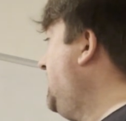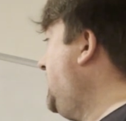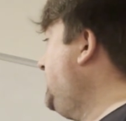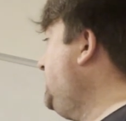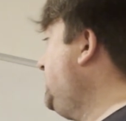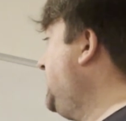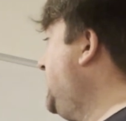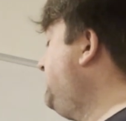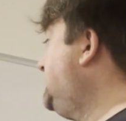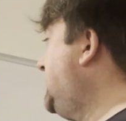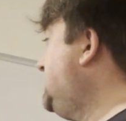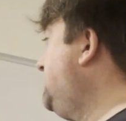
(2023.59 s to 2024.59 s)
and you can have
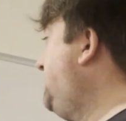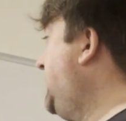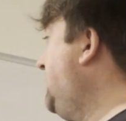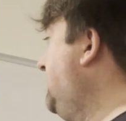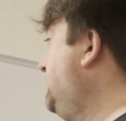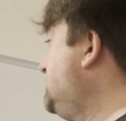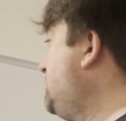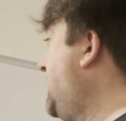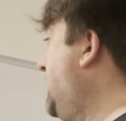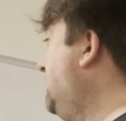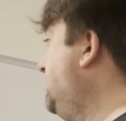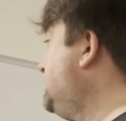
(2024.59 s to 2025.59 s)
a data payload as
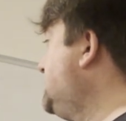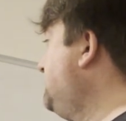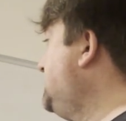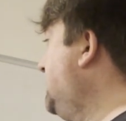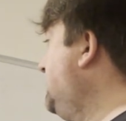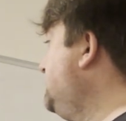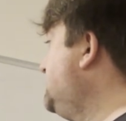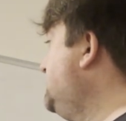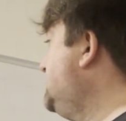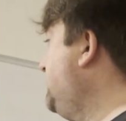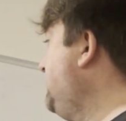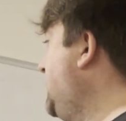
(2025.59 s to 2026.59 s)
well, sometimes
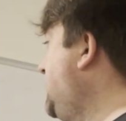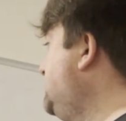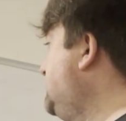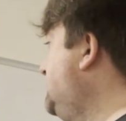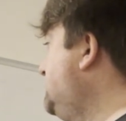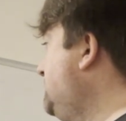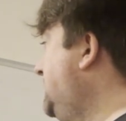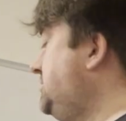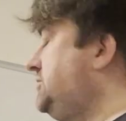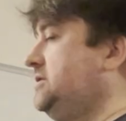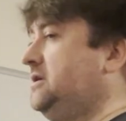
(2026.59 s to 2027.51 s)
in some cases, which